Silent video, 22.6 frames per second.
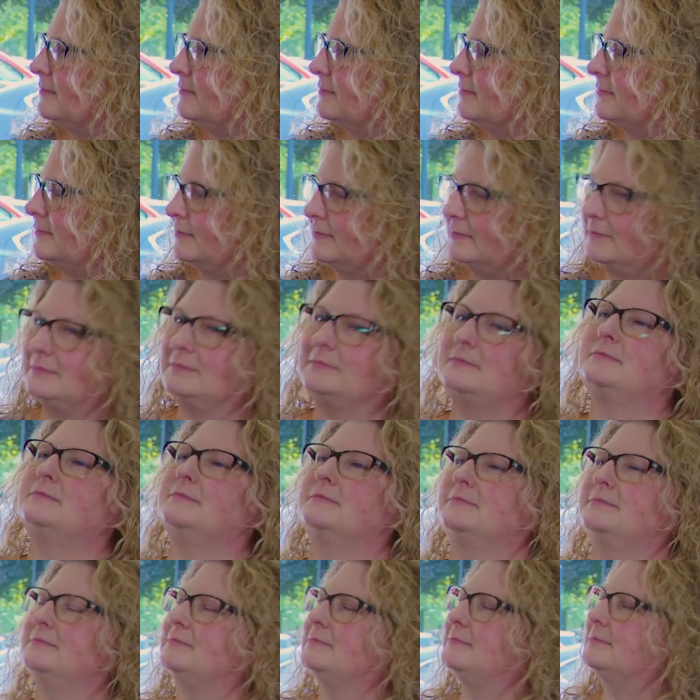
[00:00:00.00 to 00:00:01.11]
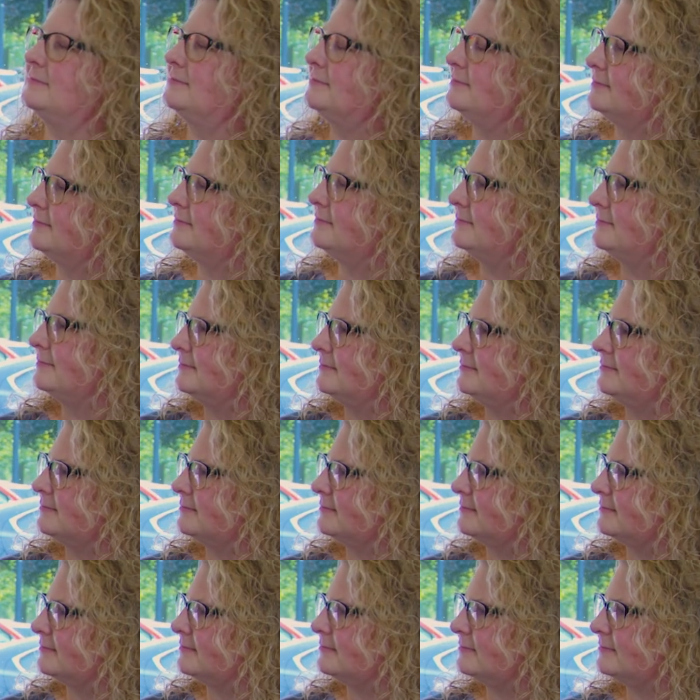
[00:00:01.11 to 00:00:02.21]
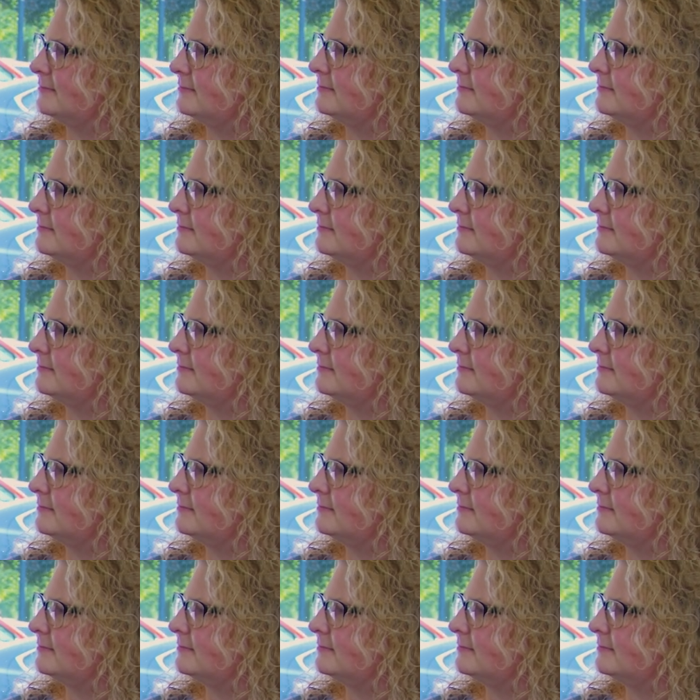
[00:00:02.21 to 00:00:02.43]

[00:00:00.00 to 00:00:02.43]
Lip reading: (silent)